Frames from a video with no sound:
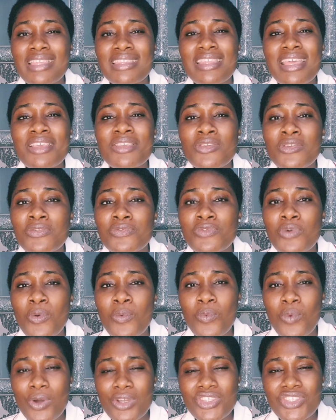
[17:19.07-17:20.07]
Thank you for
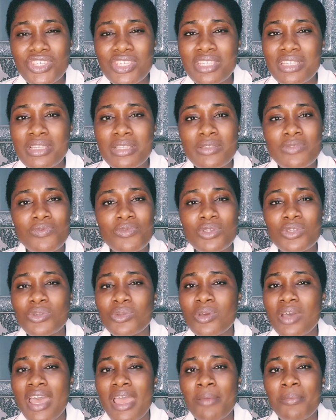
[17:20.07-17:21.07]
watching this
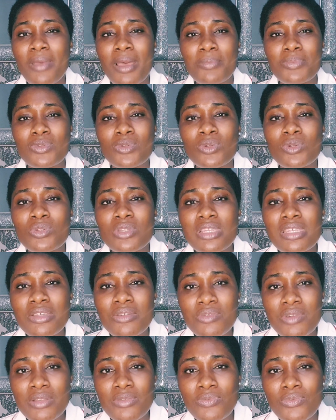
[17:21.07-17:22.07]
video. I am absolutely
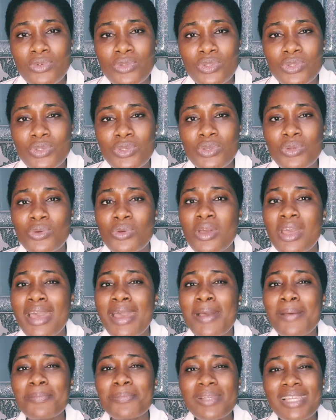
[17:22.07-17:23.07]
grateful to you.
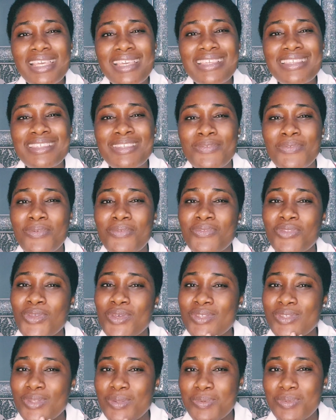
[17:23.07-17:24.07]
Please, if you've
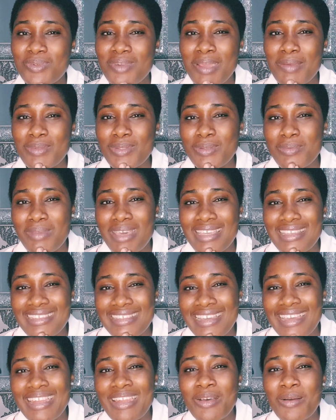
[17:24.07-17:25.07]
not subscribed to my
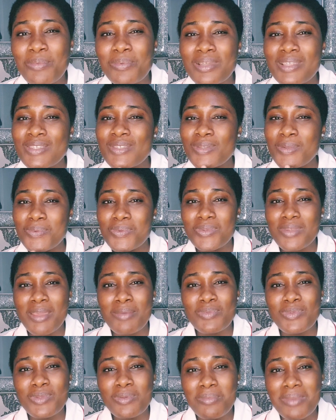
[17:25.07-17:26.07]
channel, please
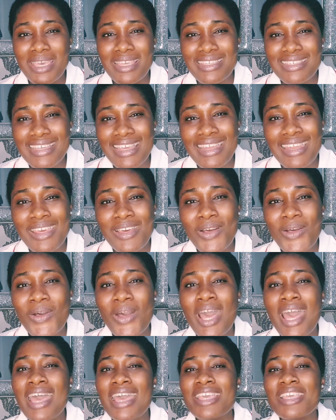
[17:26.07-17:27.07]
subscribe to my channel.
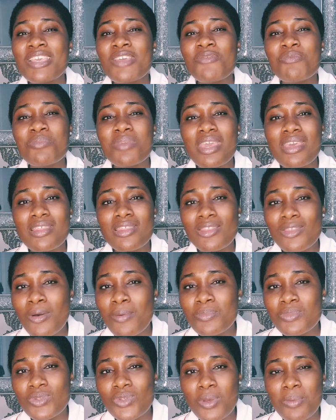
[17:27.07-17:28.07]
Give me a
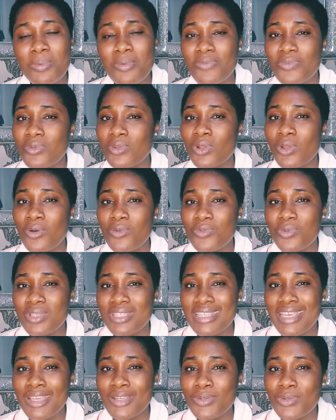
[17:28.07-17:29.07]
thumbs up if you love
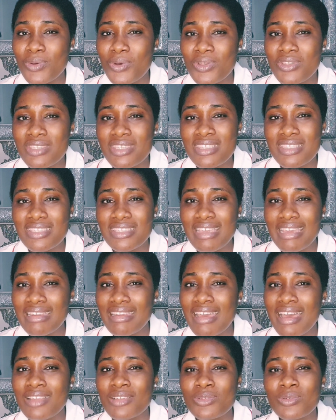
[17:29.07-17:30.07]
what I do on this
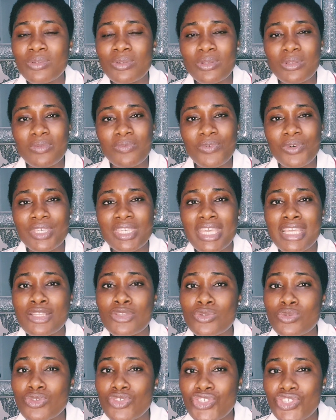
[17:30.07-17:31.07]
channel, and do not
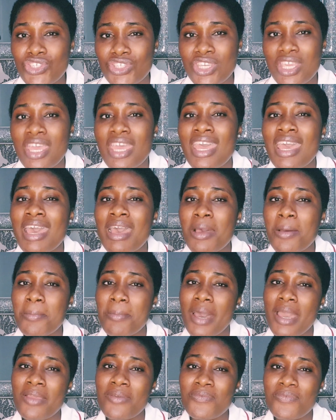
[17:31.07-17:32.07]
forget to share
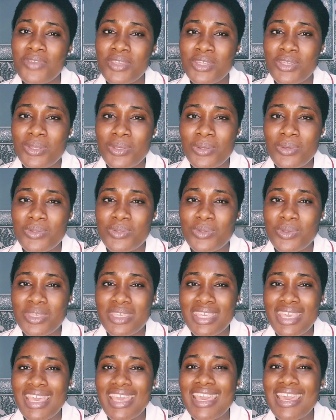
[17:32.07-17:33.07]
my videos.
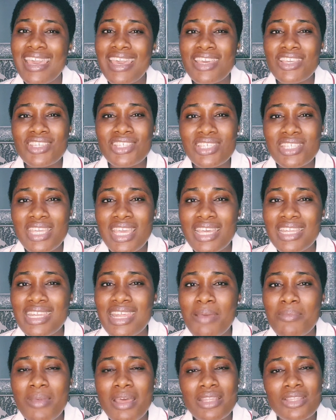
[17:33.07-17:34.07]
Okay, share
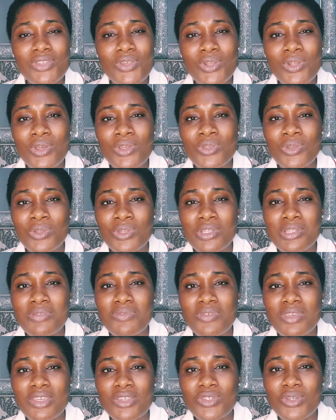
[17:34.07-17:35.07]
them and turn on your
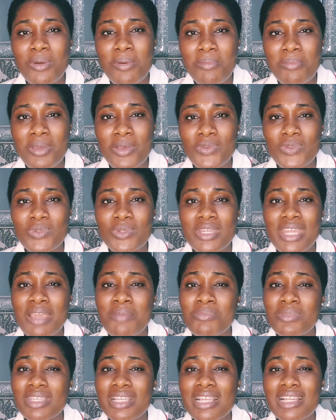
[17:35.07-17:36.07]
notification bell so that
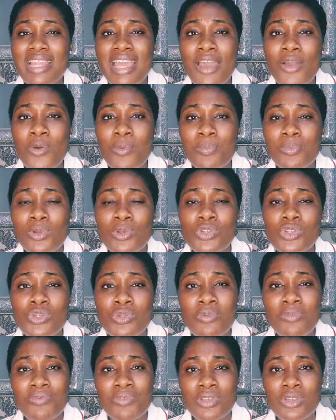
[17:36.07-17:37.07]
immediately I upload
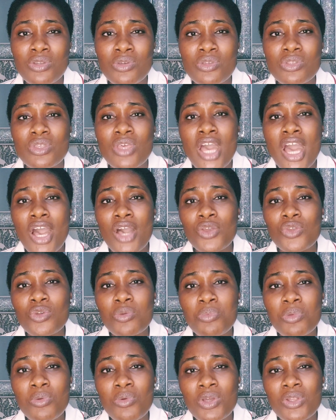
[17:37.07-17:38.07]
new videos,
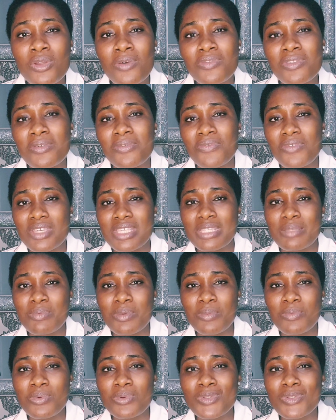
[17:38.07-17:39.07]
you'll be one of the first
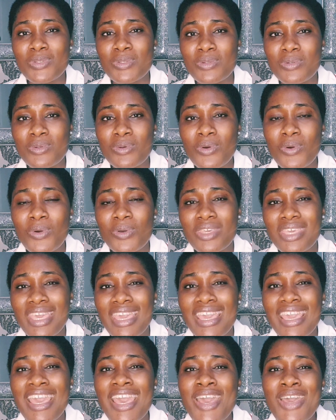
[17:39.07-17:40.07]
people to know.
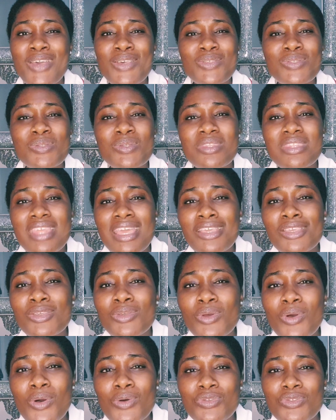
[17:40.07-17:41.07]
Okay, so thank
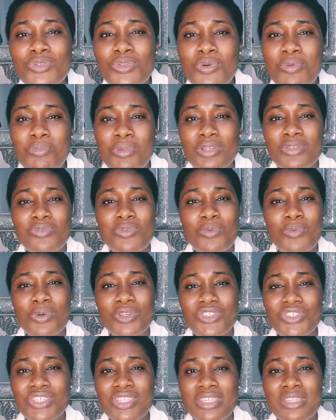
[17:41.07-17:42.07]
you all so much for
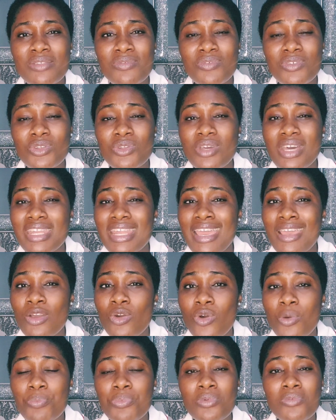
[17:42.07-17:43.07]
watching this video, and I
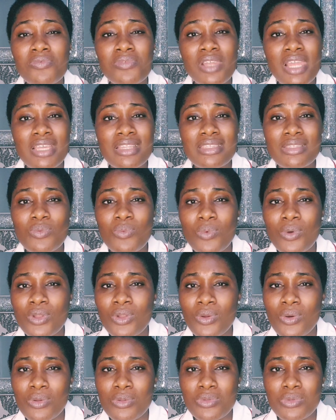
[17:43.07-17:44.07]
hope you've learned
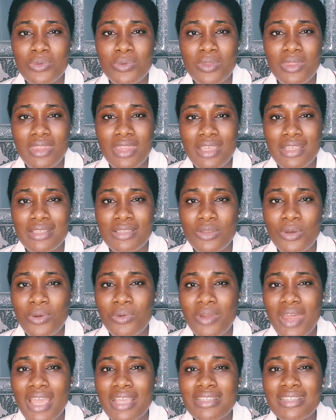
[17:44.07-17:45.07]
one or two things. All
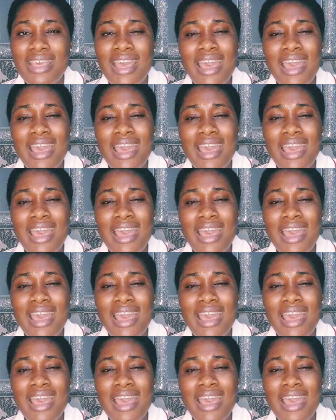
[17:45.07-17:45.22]
right,